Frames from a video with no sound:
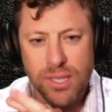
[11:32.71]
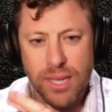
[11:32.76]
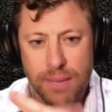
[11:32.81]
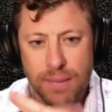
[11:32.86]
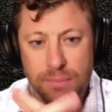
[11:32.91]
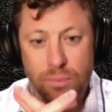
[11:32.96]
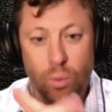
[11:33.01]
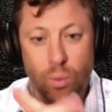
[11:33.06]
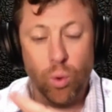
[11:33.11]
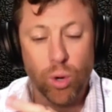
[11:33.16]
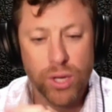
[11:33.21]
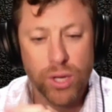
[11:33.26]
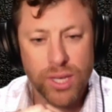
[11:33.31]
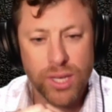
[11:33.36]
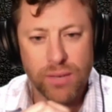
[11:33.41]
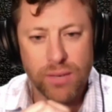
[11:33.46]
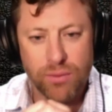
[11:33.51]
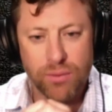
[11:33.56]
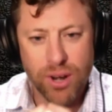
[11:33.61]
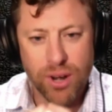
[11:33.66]
I'm
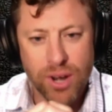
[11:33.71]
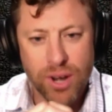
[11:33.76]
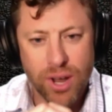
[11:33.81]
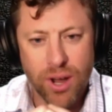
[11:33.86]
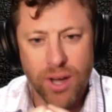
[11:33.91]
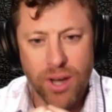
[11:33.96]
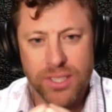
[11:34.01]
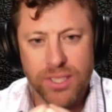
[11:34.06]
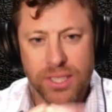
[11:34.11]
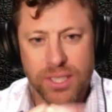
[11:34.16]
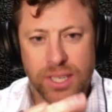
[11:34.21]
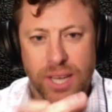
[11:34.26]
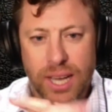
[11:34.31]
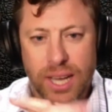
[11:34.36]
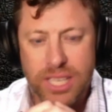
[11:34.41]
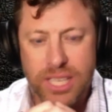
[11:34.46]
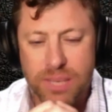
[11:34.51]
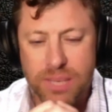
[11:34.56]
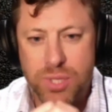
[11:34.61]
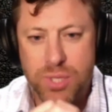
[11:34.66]
working very hard to not
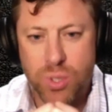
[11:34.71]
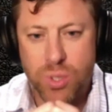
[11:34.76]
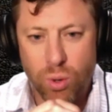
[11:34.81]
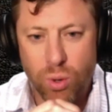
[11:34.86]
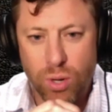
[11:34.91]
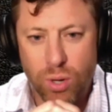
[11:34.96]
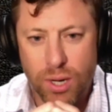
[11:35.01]
keep score,